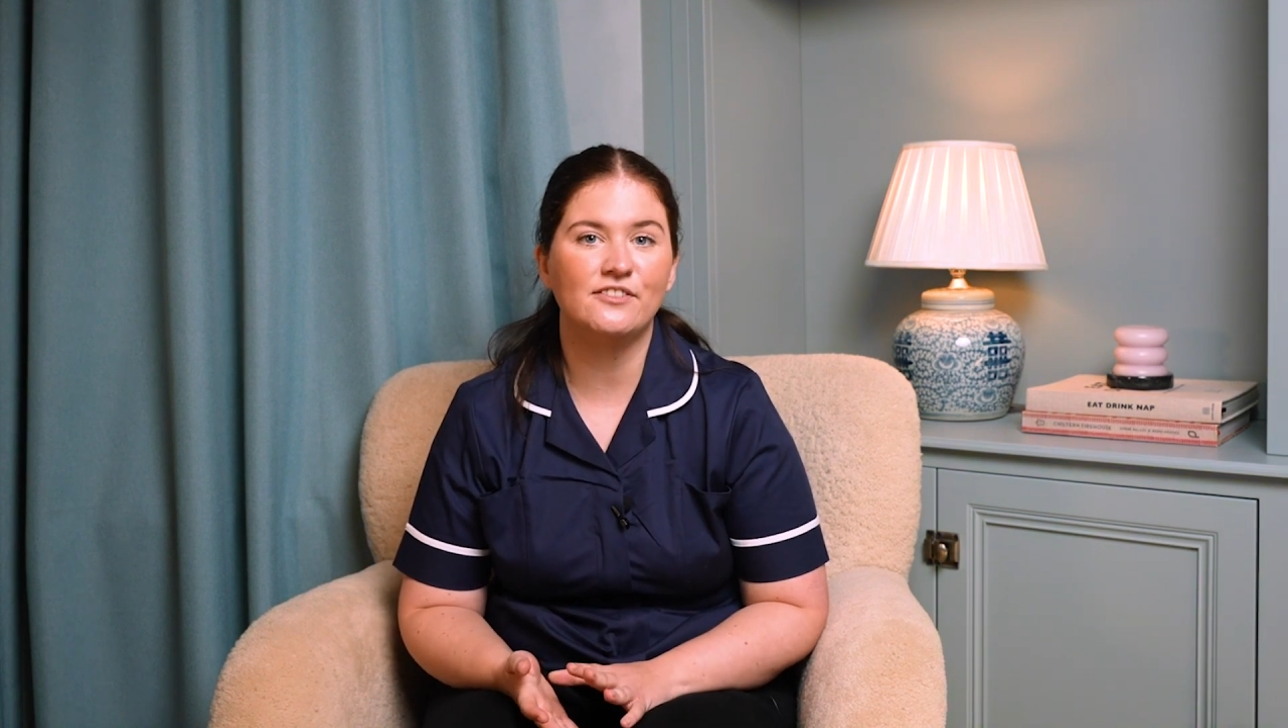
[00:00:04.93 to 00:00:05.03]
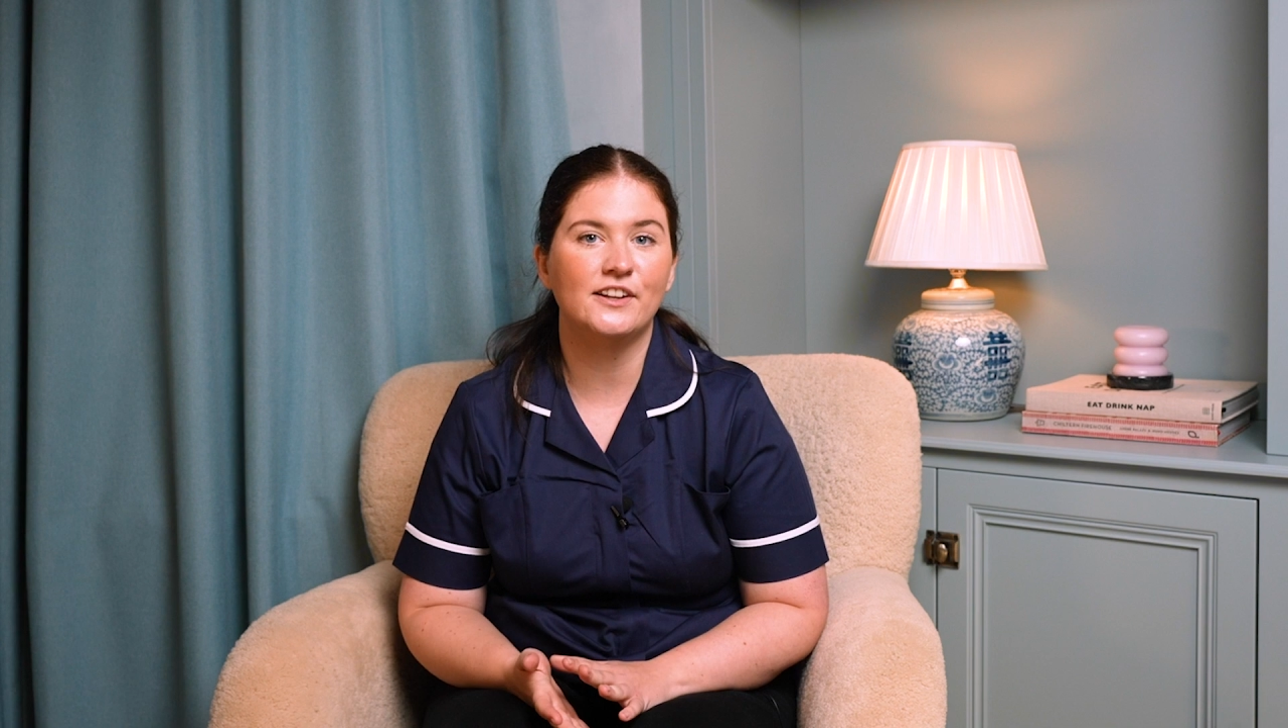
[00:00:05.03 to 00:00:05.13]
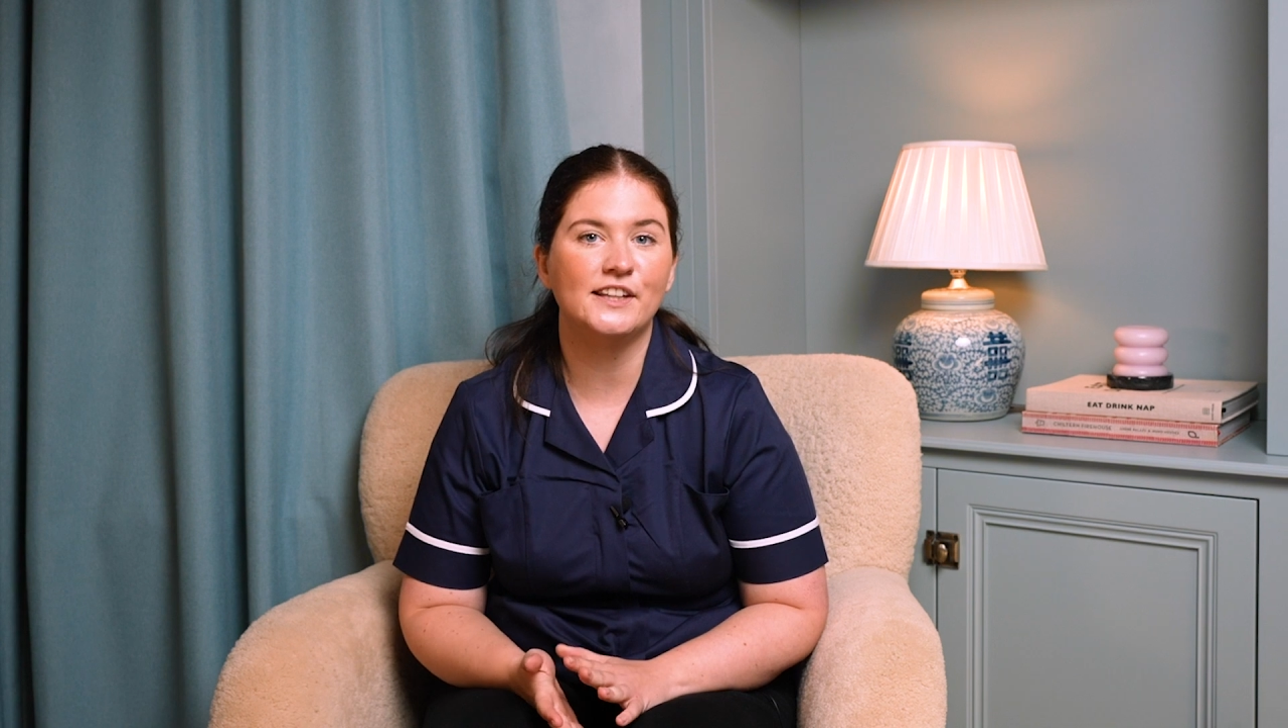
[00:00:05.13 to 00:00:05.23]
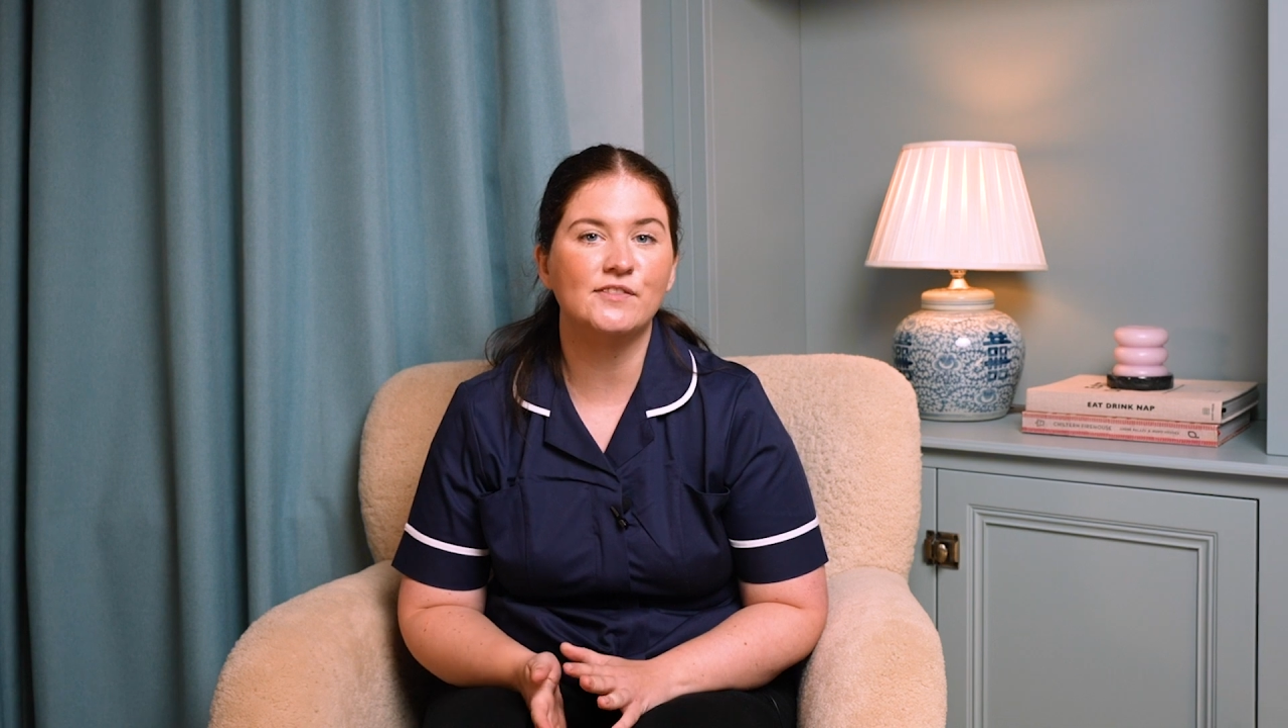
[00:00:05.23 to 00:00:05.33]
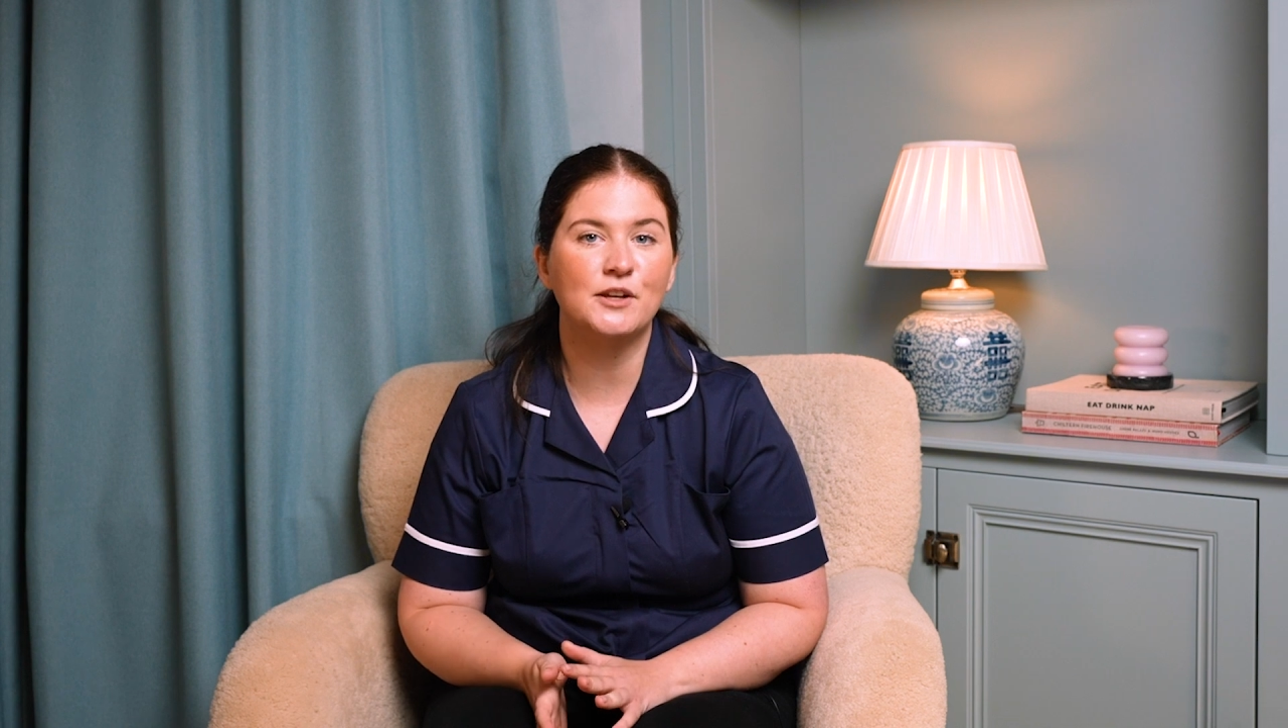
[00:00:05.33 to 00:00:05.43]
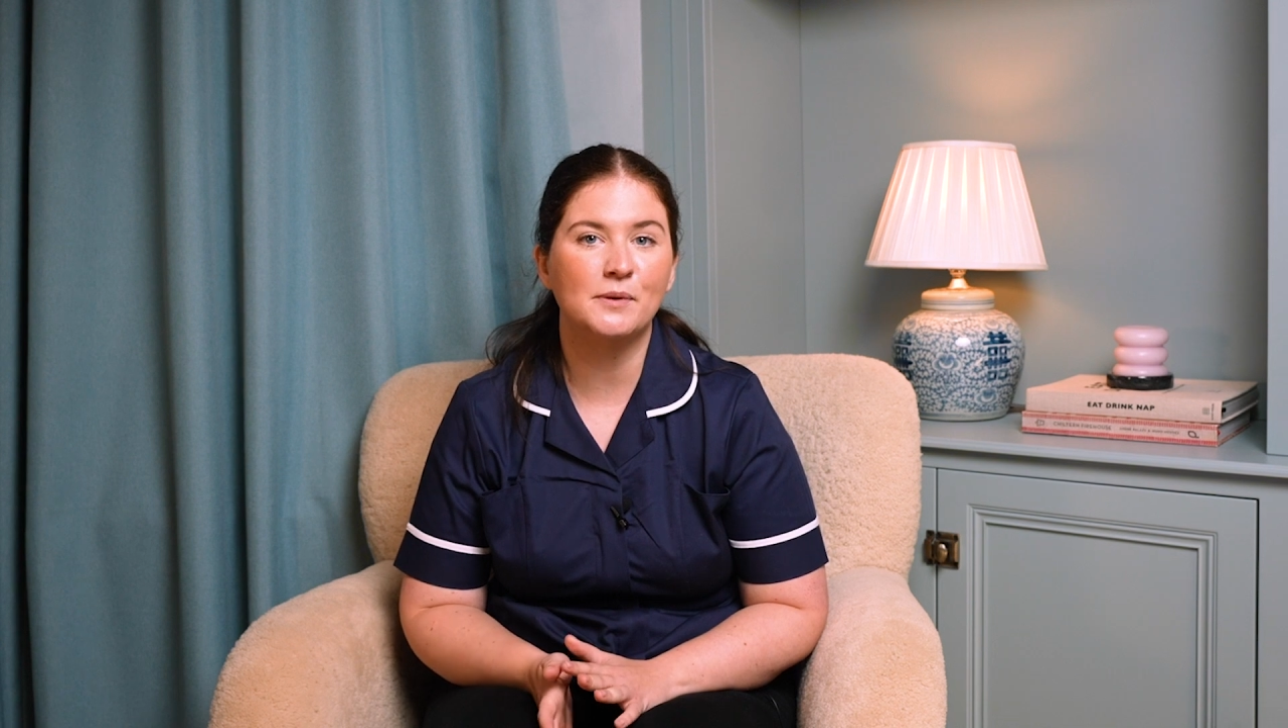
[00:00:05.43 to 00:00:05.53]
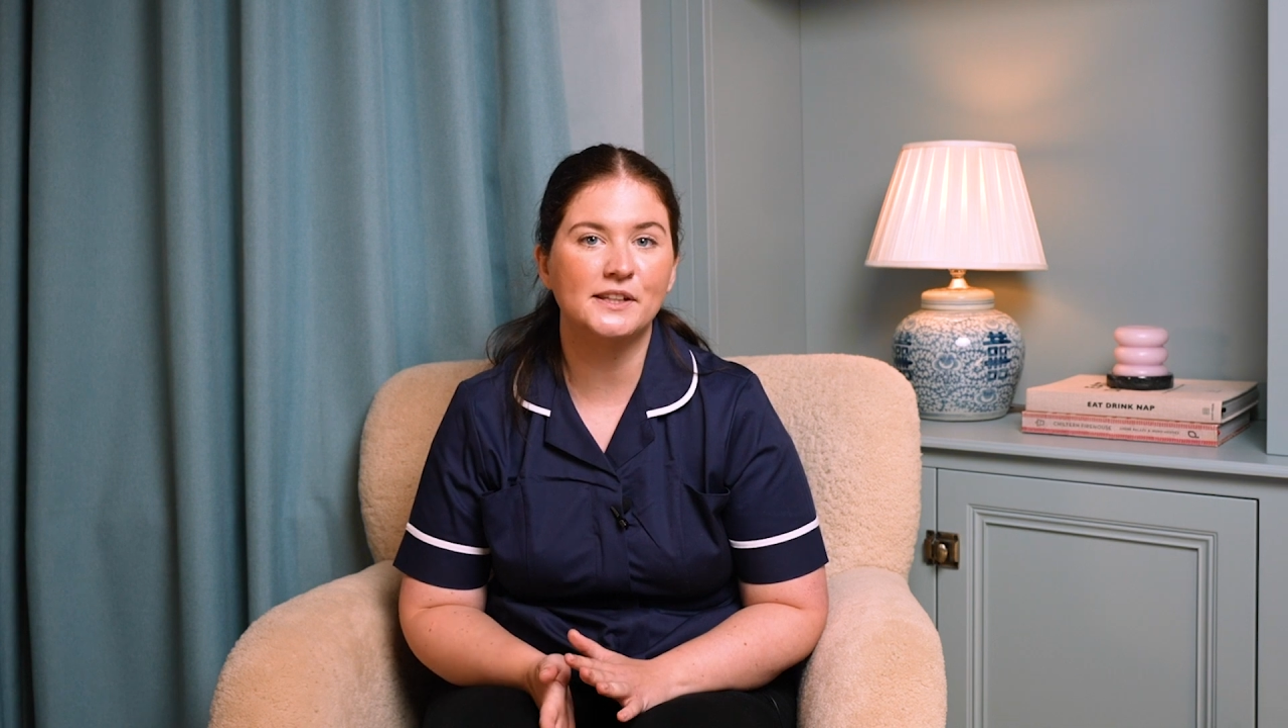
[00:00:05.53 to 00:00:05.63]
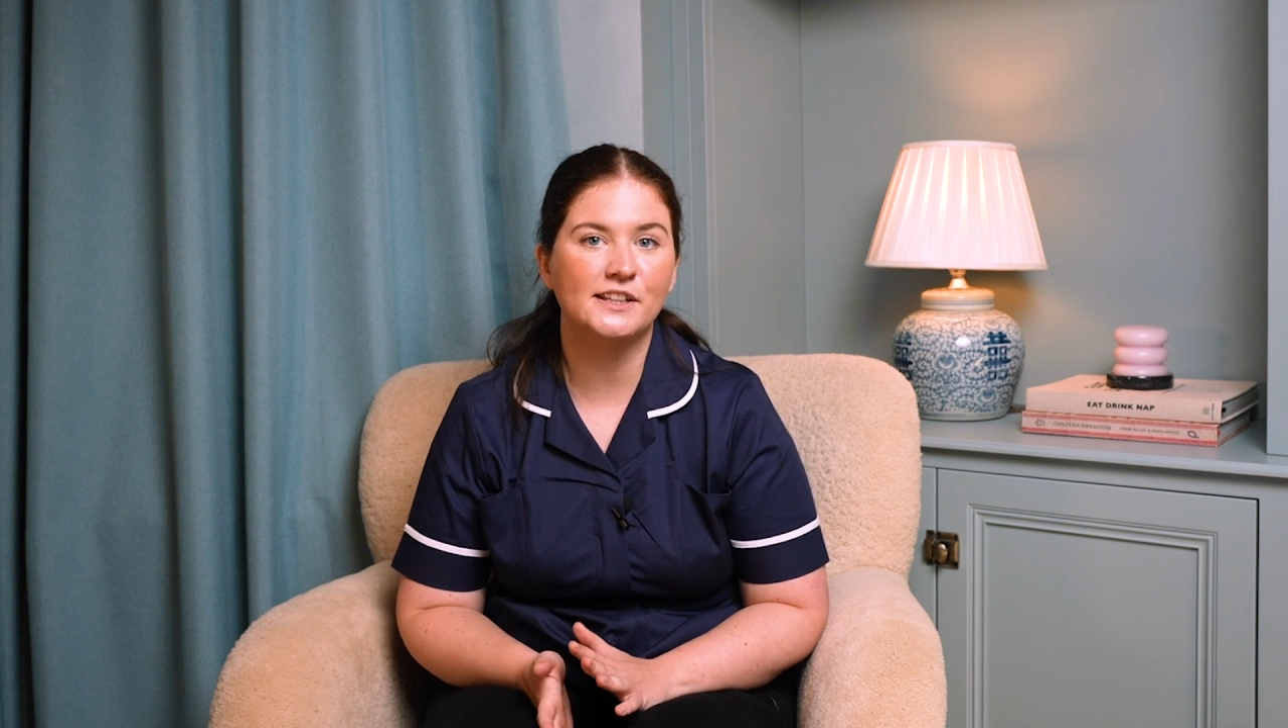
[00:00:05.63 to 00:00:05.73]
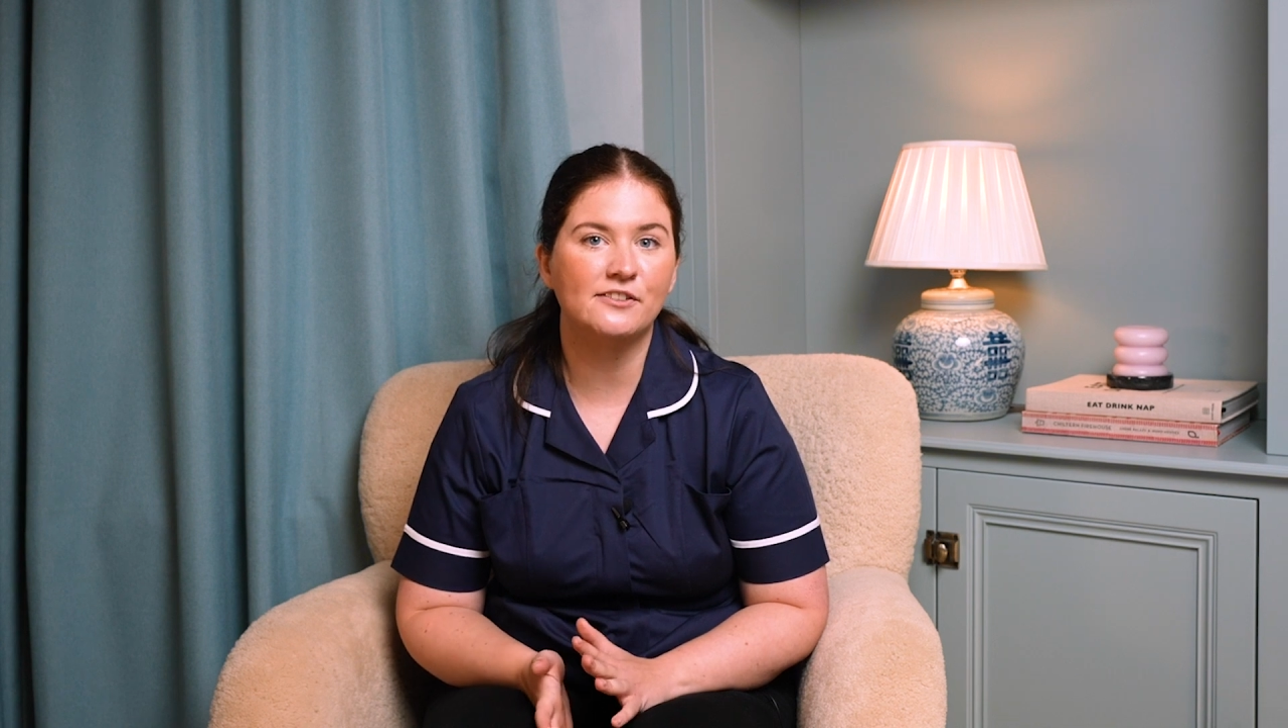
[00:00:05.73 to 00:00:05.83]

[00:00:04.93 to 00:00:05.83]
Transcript: first few months